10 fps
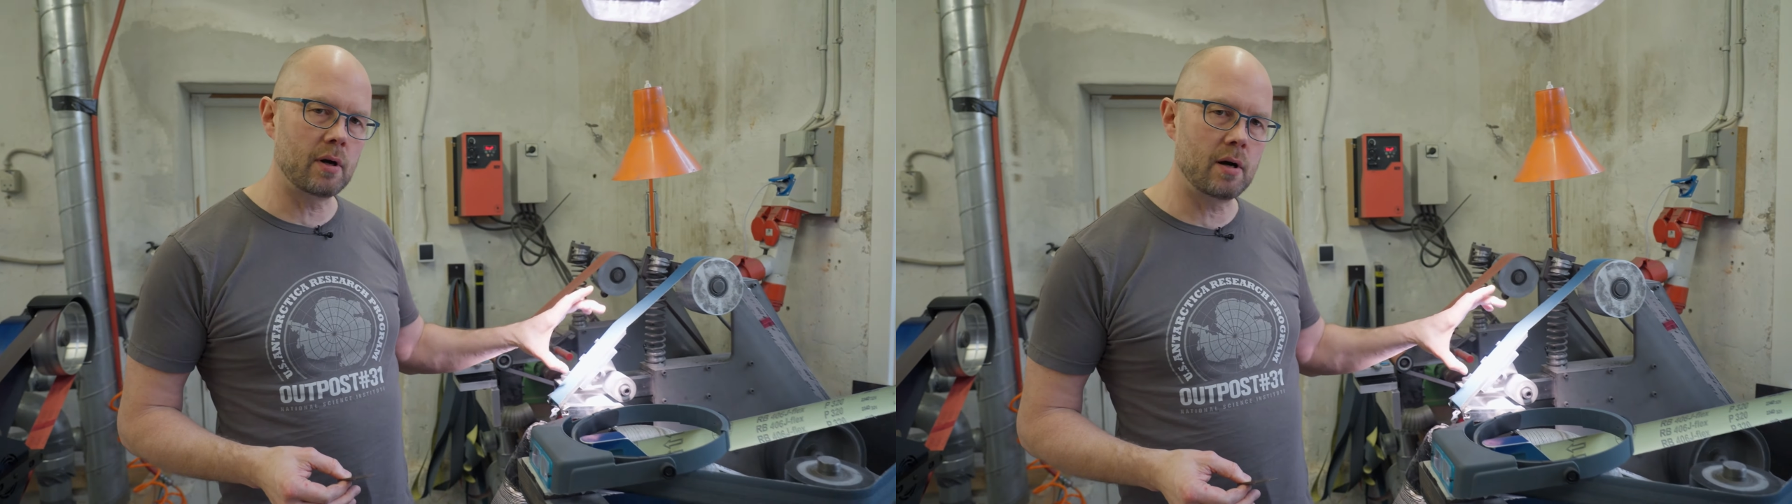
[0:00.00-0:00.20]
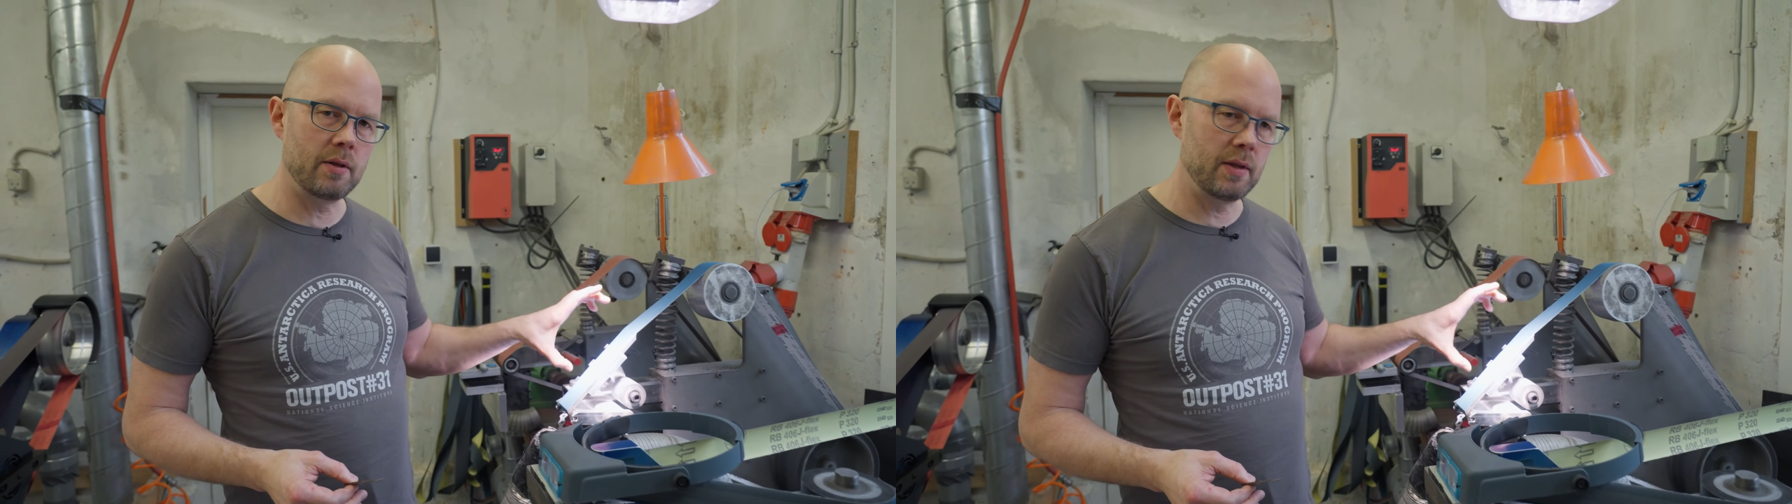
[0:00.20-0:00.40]

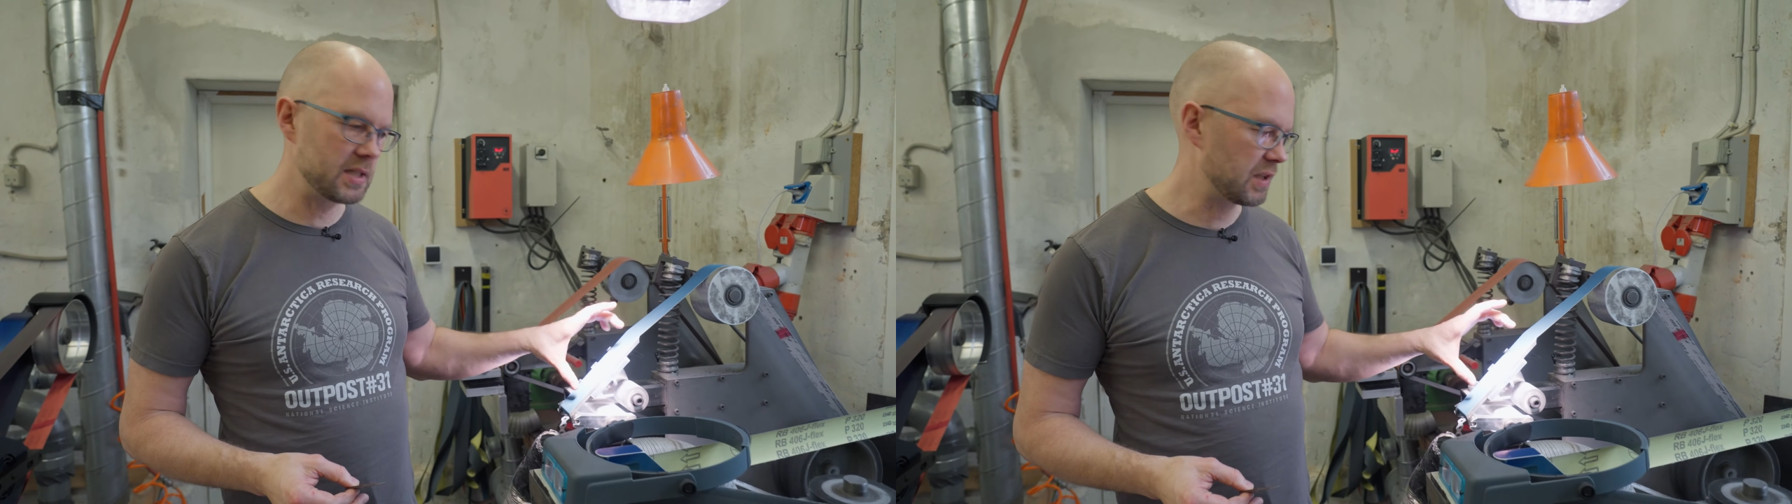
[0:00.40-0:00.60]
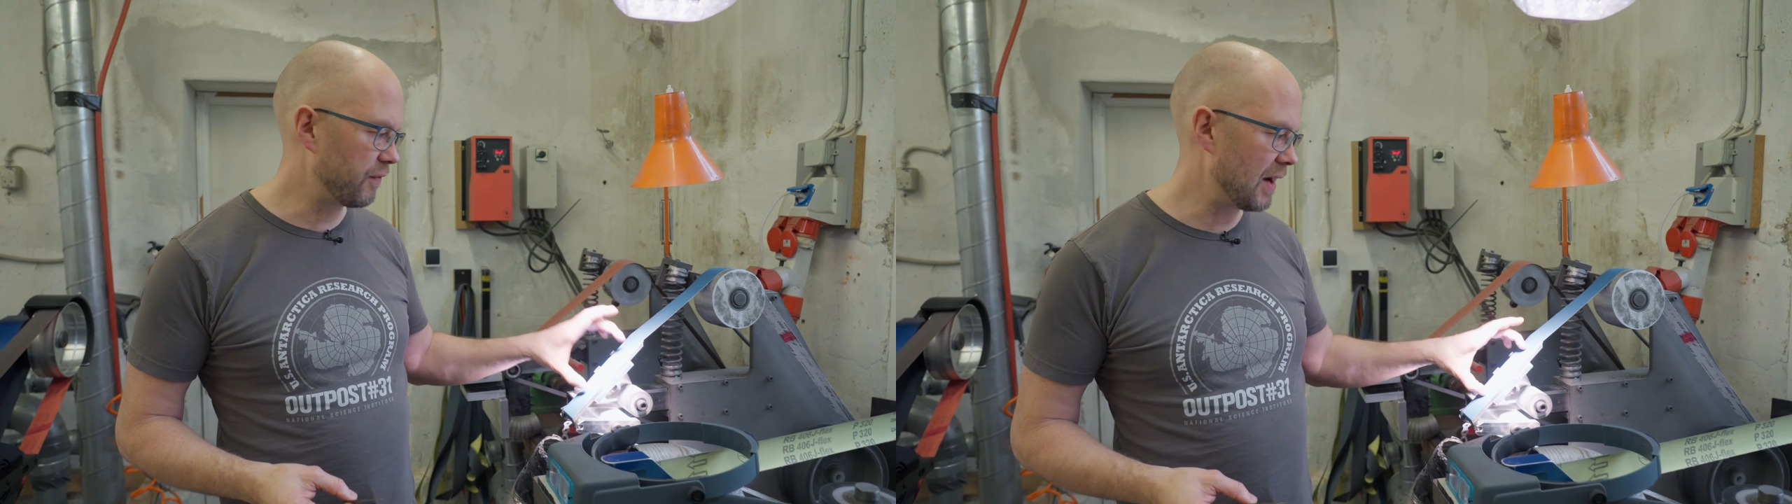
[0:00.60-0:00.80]
on
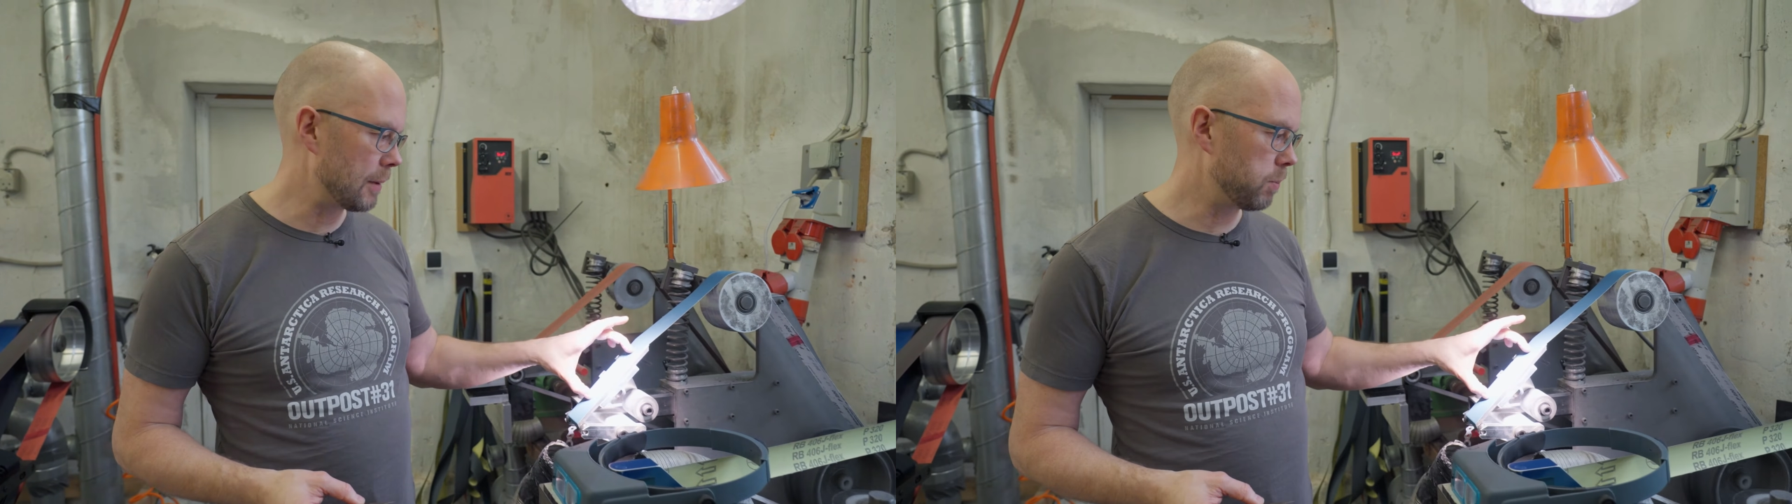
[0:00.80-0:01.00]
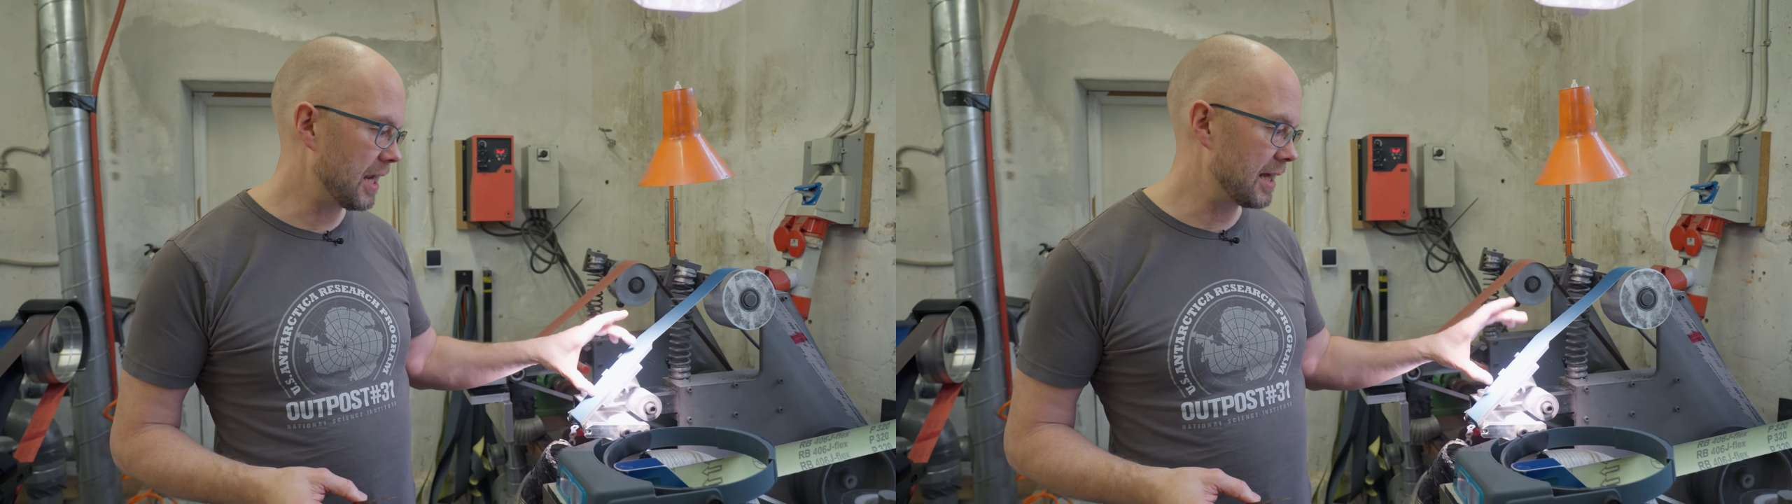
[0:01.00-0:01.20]
this
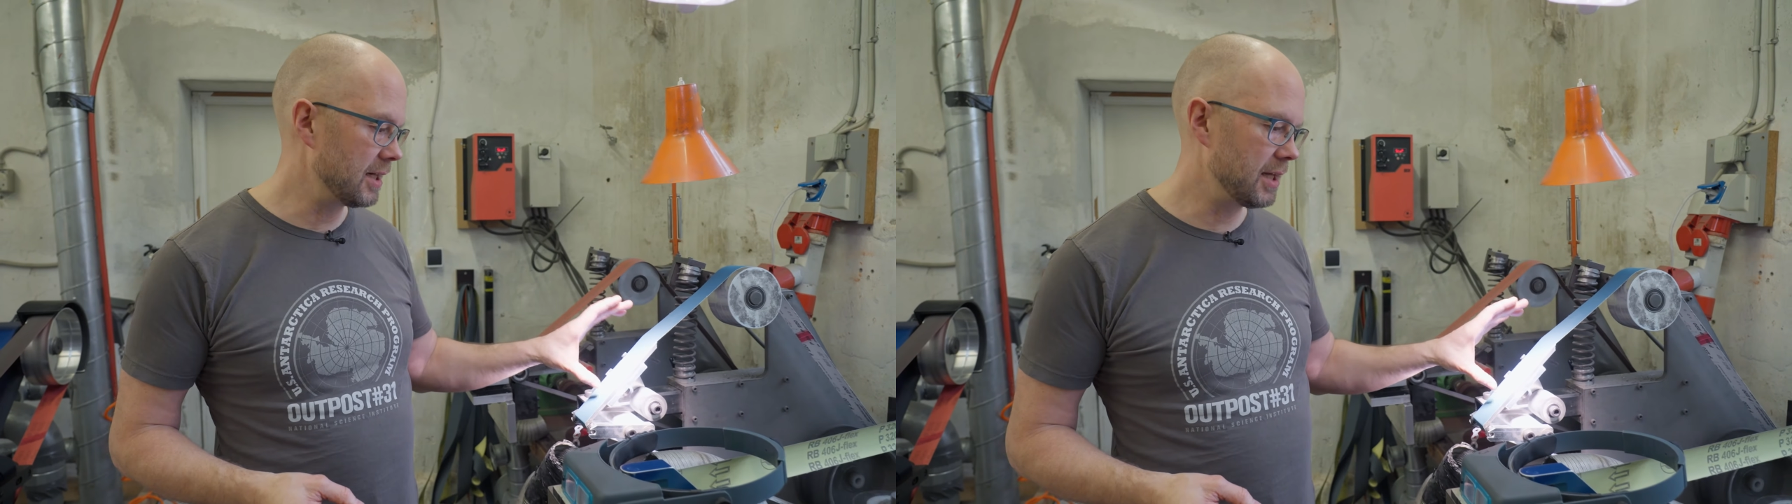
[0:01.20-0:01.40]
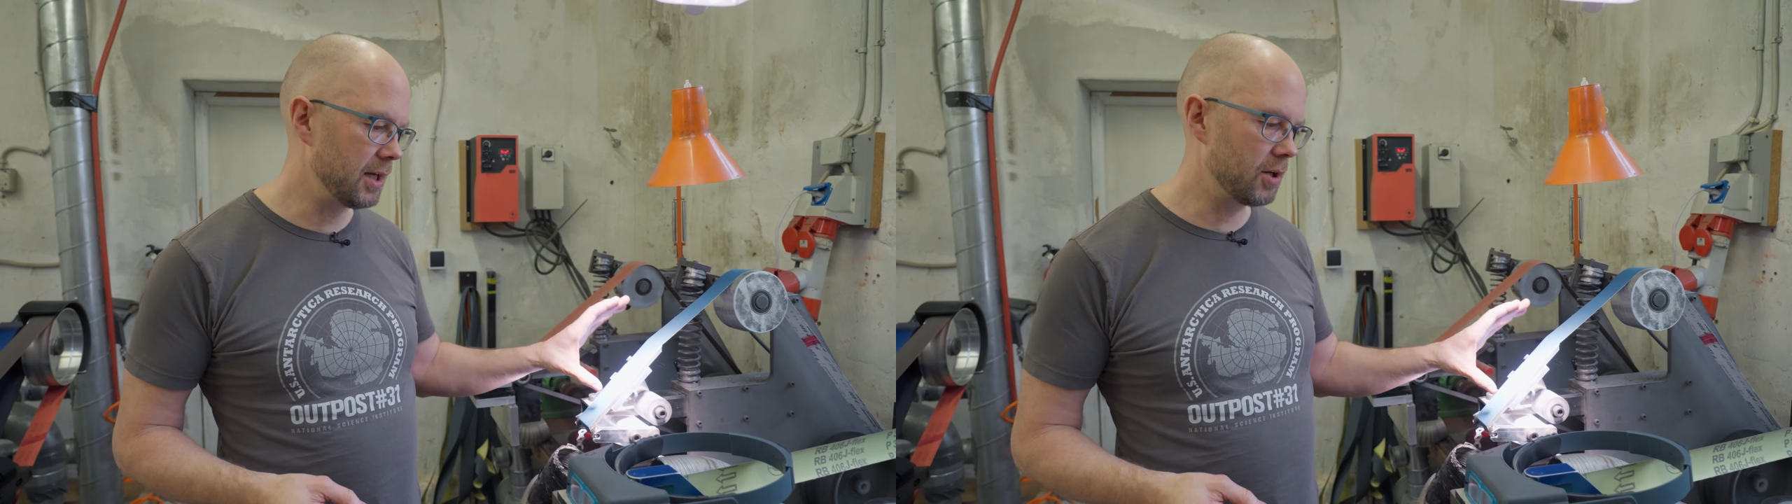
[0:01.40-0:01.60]
flat
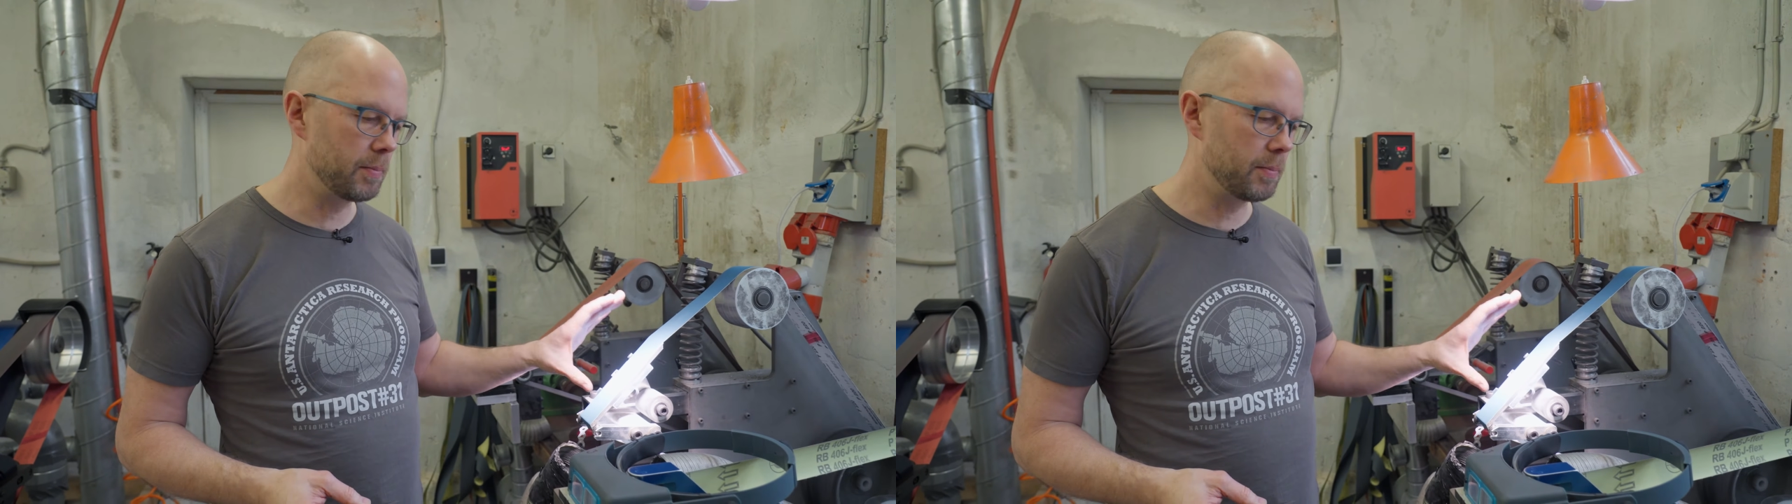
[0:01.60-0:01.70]
platen here,